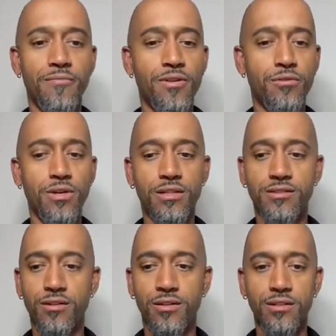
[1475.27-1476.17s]
Who else
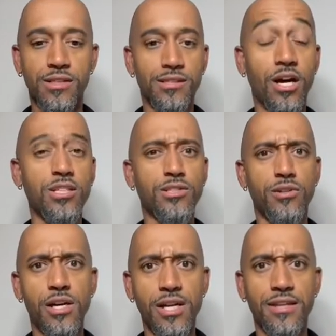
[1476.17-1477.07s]
is on the list?
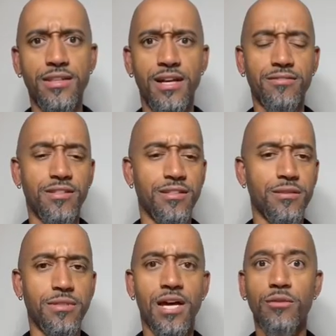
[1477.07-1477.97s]
Australia, I think I've seen
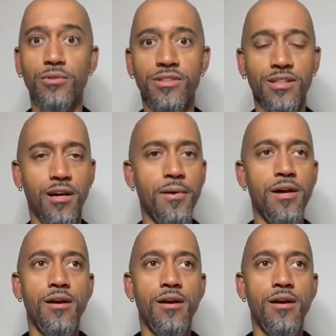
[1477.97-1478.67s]
sometimes. What's up?